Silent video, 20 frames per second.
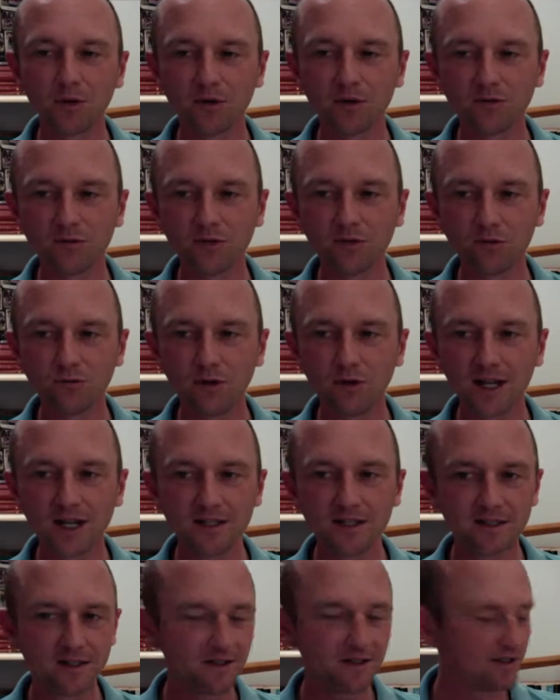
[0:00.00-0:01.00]
of
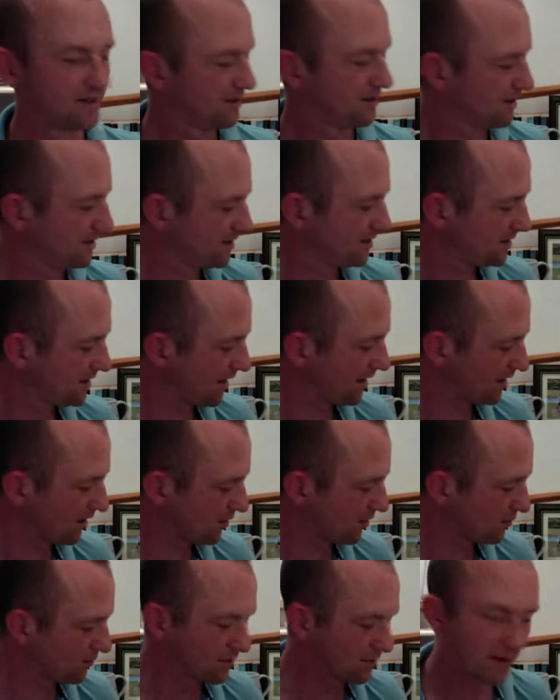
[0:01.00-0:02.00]
red,
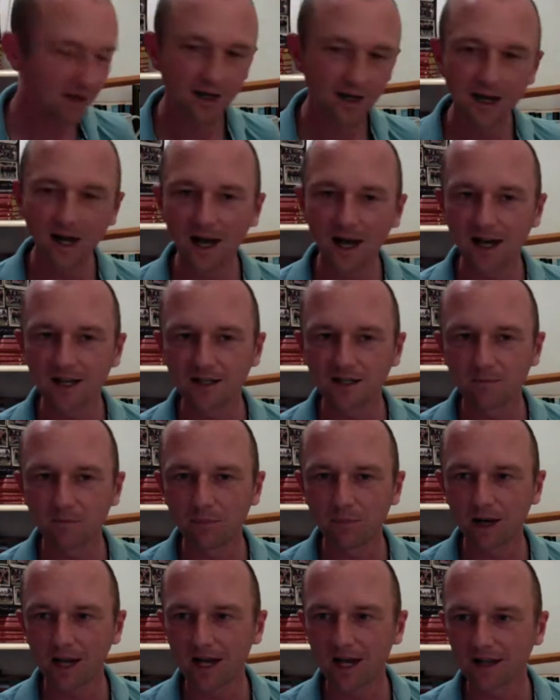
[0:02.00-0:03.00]
yellow, and
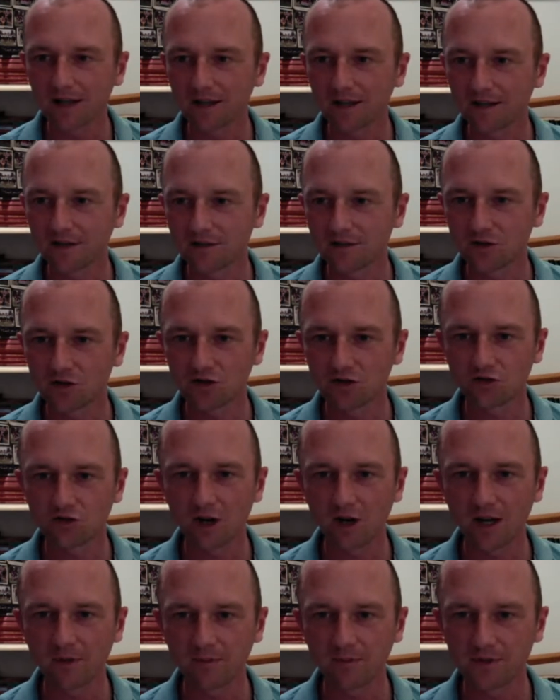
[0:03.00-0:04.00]
black
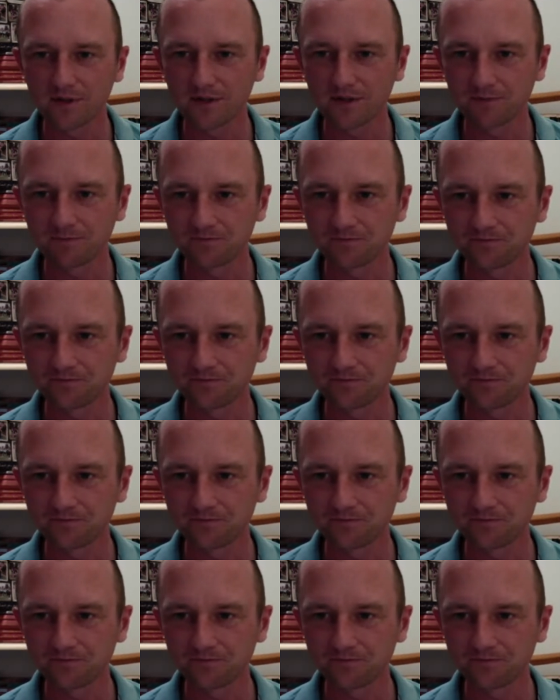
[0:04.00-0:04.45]
stripes?